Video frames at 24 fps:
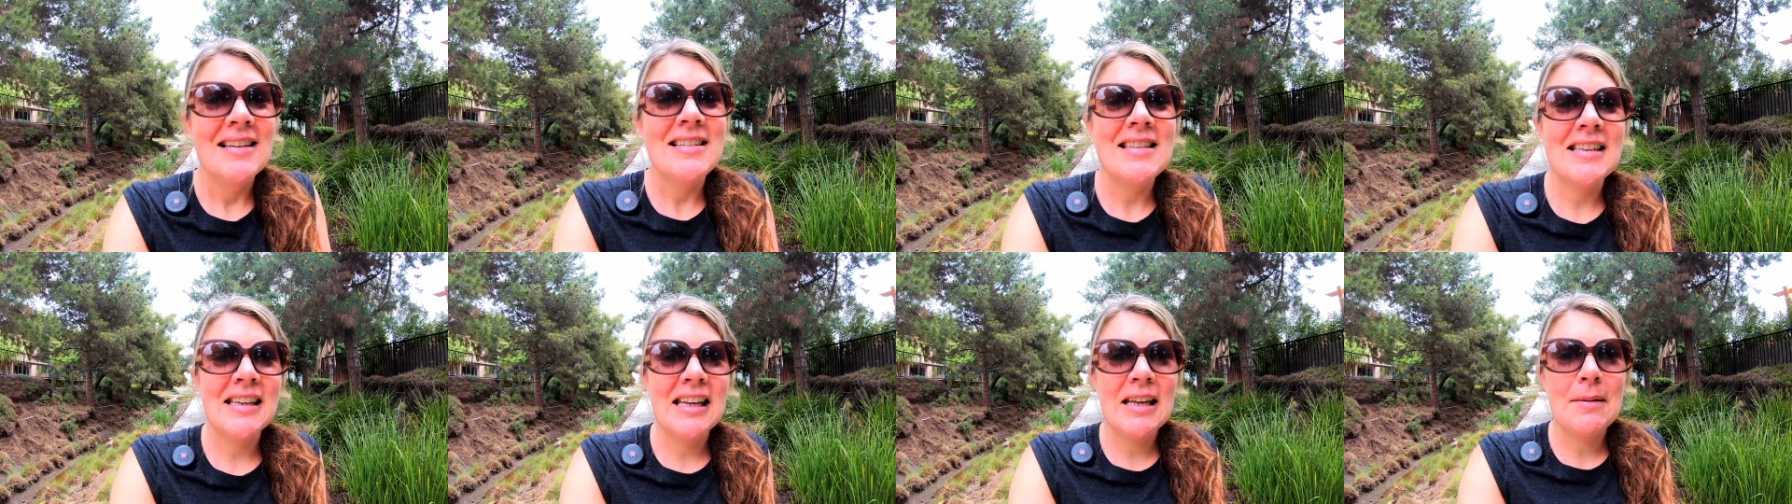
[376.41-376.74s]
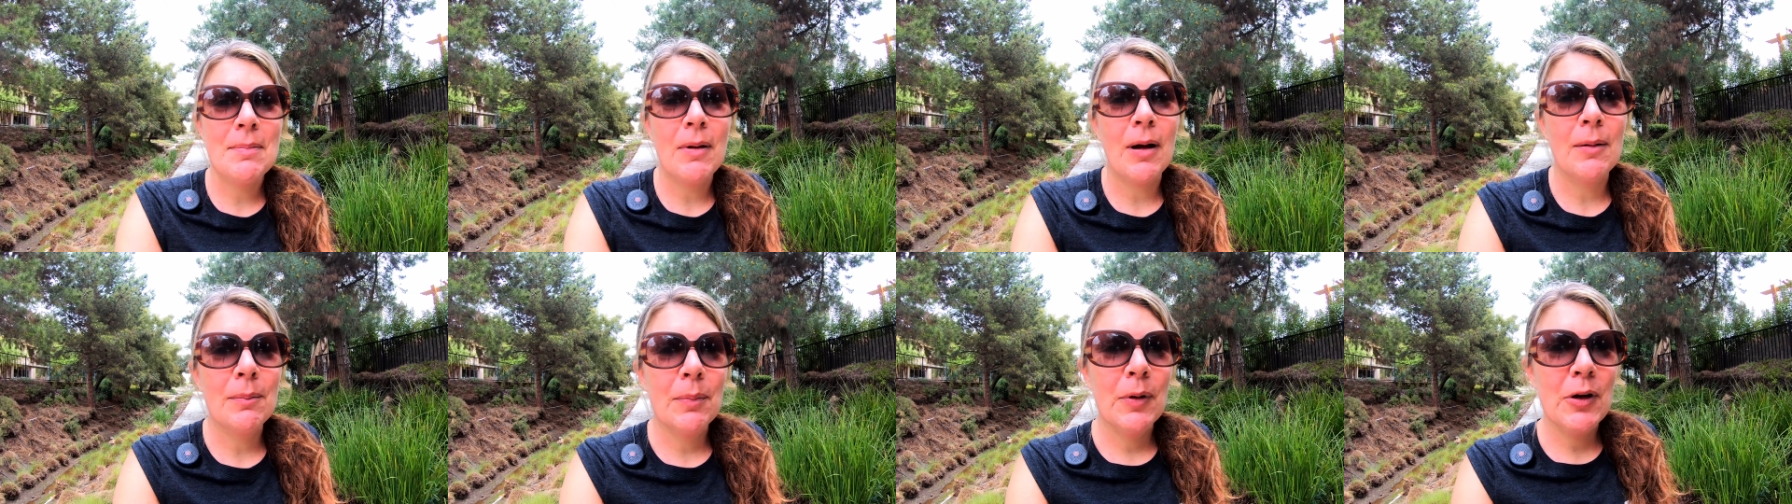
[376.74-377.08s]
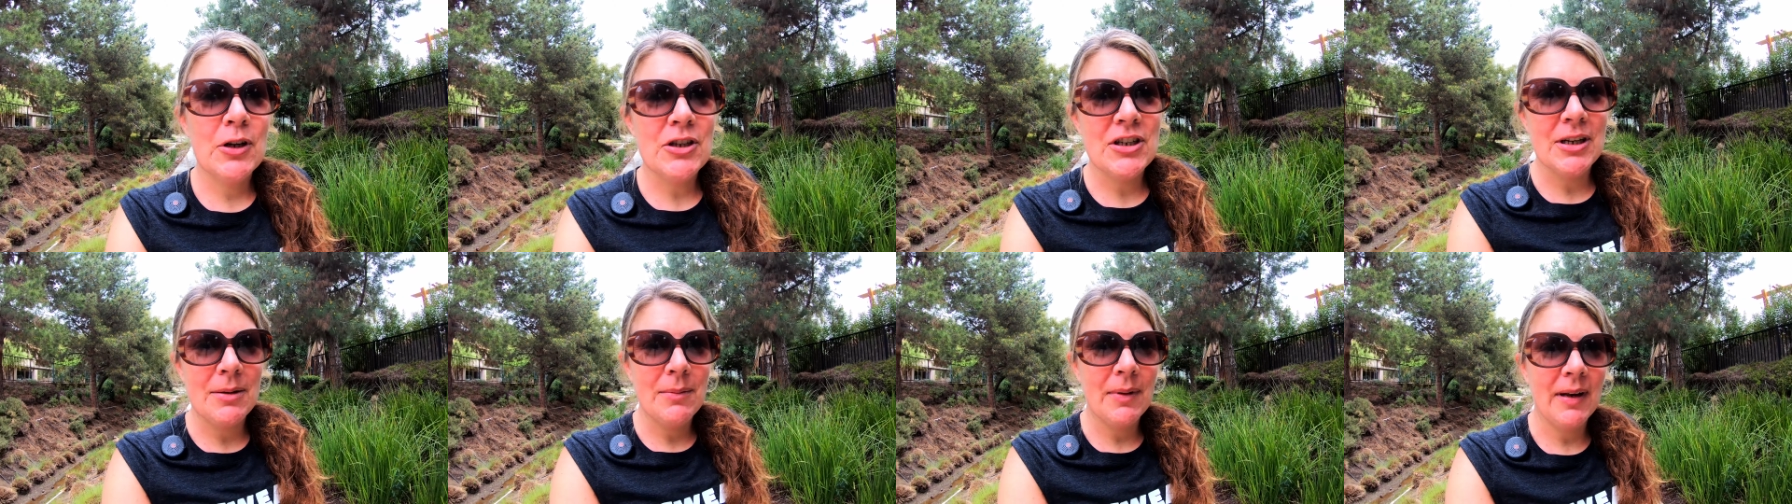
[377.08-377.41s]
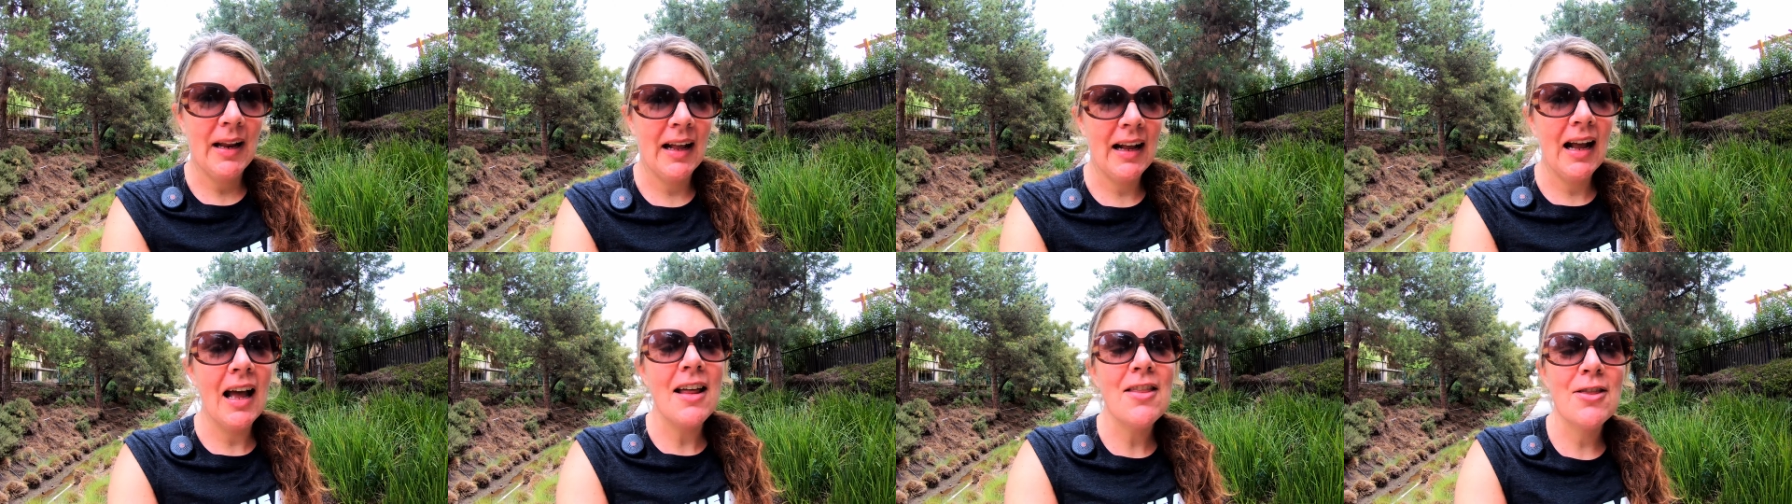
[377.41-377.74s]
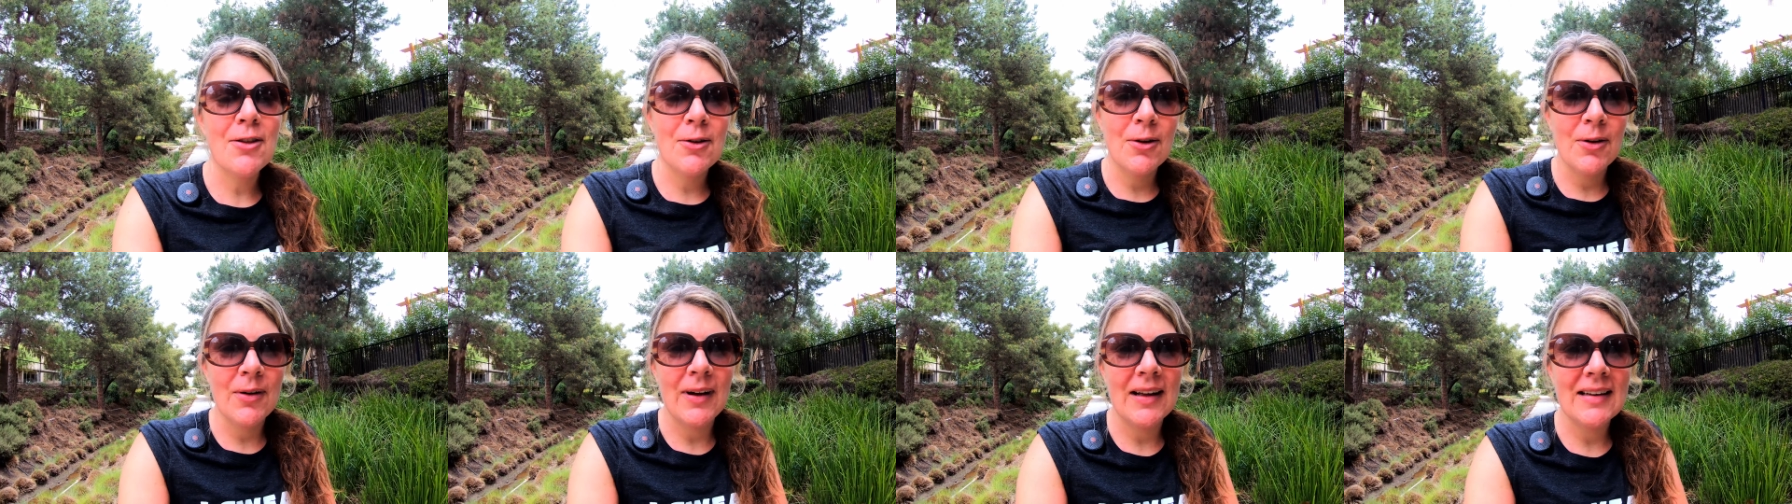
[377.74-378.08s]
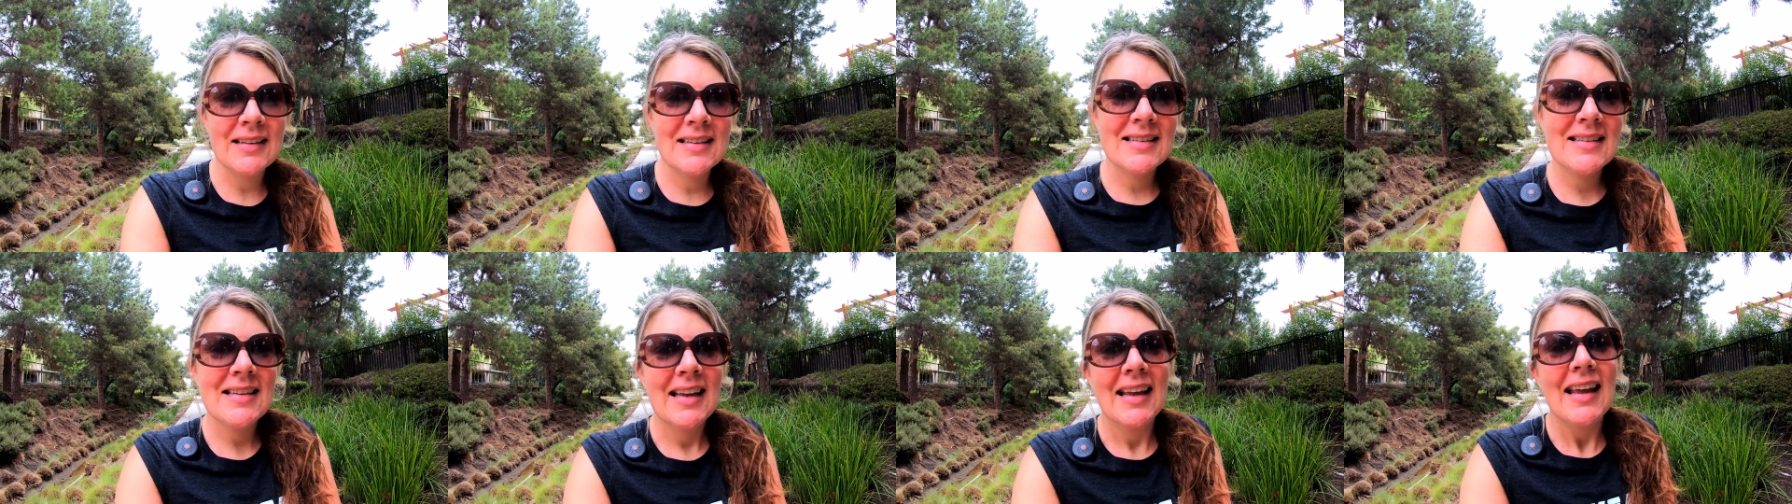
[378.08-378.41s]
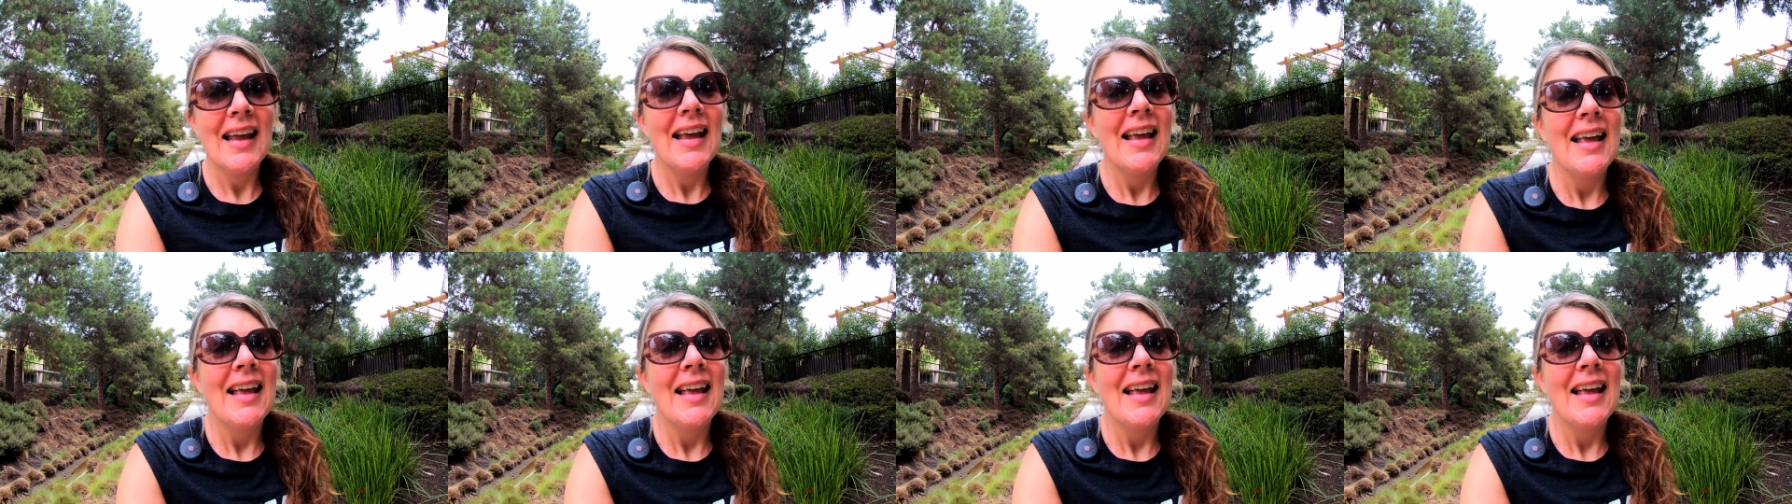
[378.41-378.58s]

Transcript: to keep on pushing, but I got through it.